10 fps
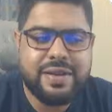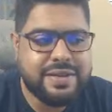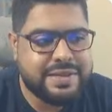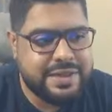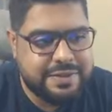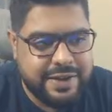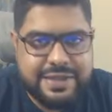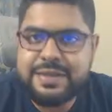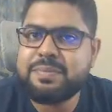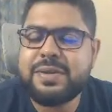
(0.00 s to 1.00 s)
So it's very
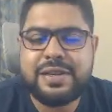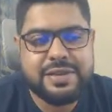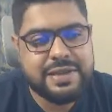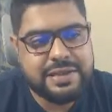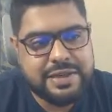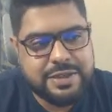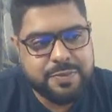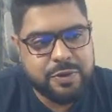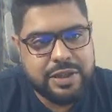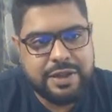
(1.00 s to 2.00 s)
simple. So just
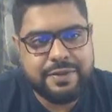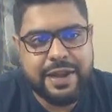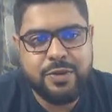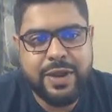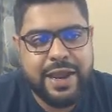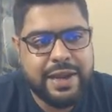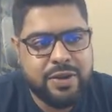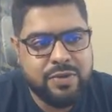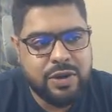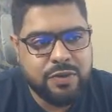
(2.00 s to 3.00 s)
put the value n
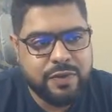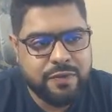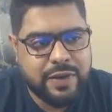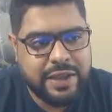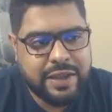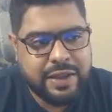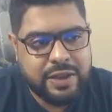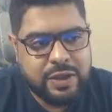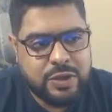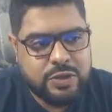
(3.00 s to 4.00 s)
equal to 50.
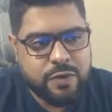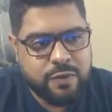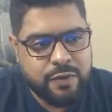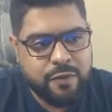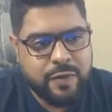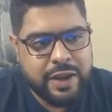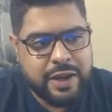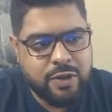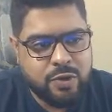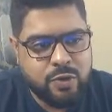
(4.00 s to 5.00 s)
So 50
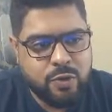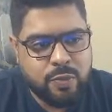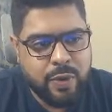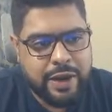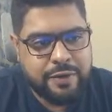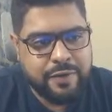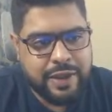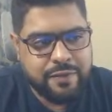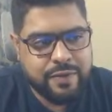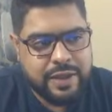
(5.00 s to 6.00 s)
into
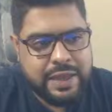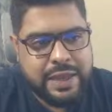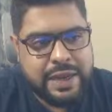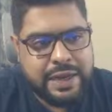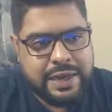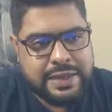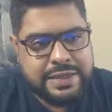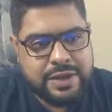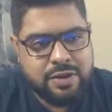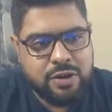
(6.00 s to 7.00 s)
2.5, it is
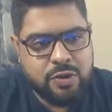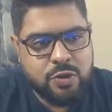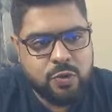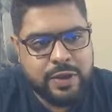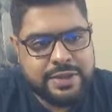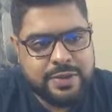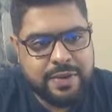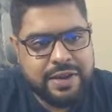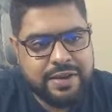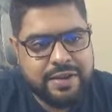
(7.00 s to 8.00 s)
equal to 2s square.